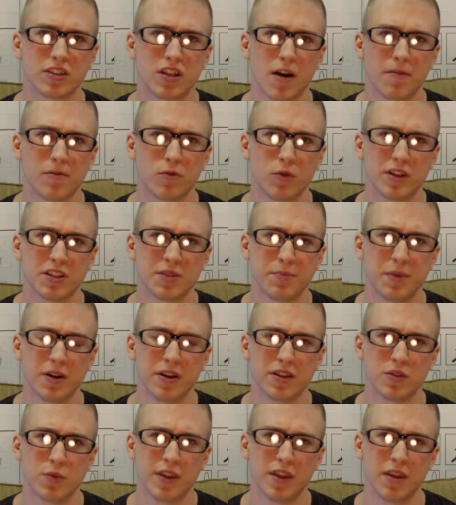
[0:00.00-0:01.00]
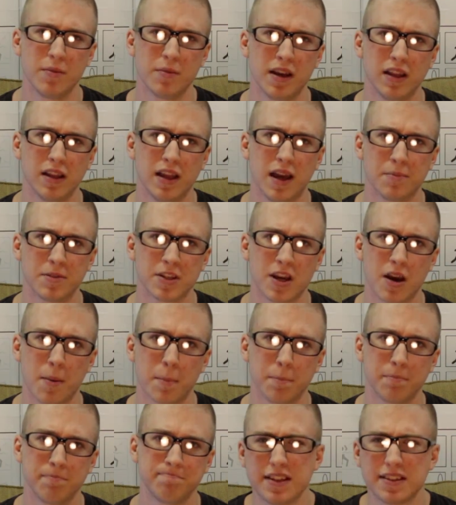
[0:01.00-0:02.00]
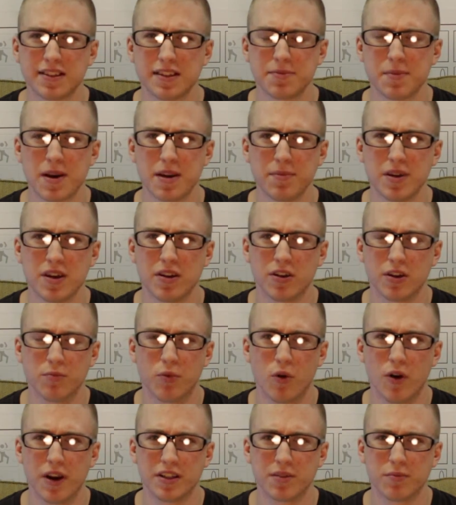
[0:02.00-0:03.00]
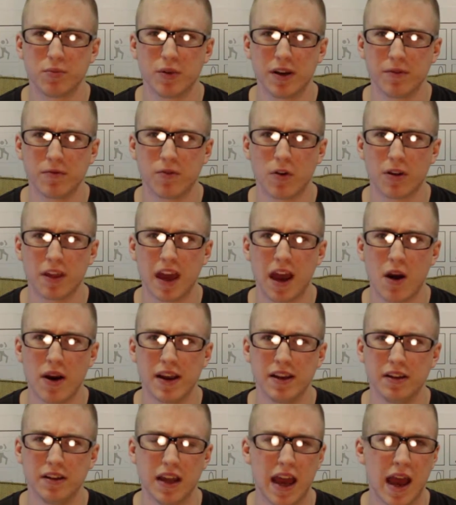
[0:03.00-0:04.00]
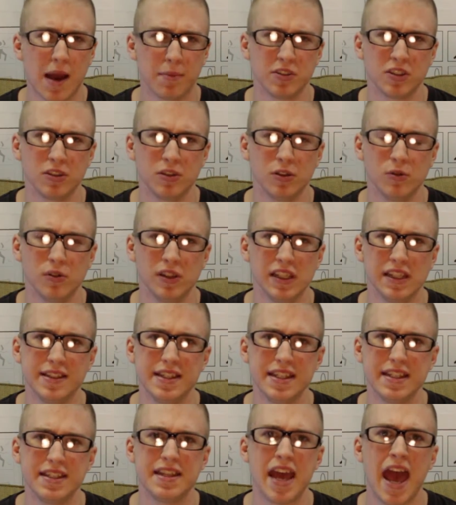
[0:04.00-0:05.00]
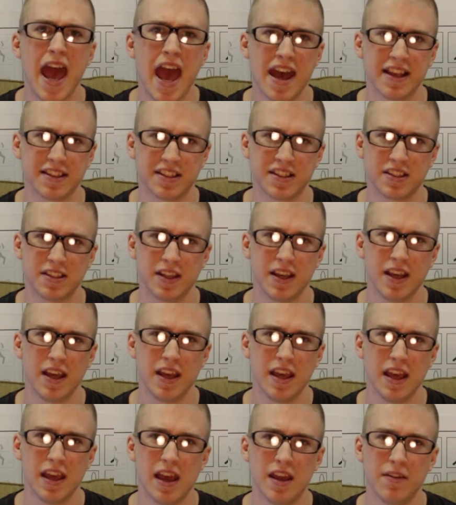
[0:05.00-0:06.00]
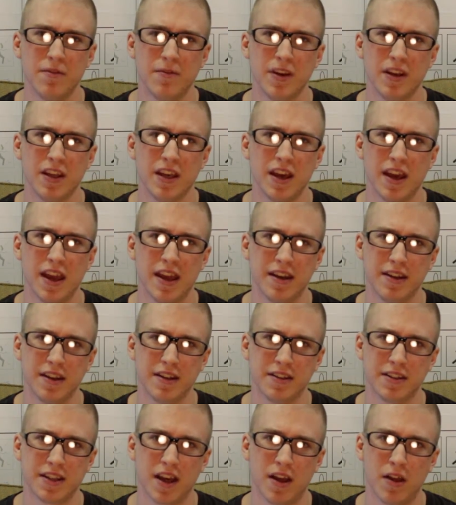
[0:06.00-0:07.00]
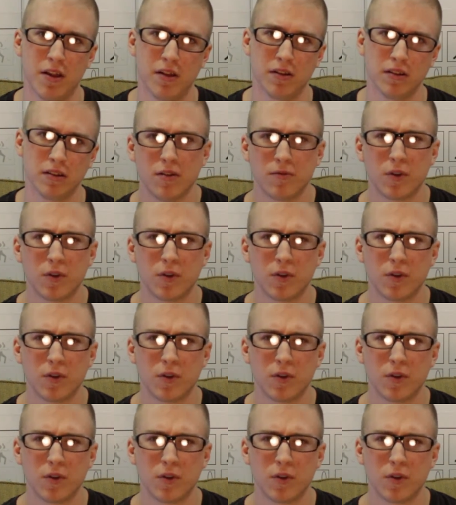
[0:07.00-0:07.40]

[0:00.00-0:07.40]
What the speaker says: software spirits within my laptop. I guess this might be a good point to bring forth how I absolutely detest Nvidia and Intel.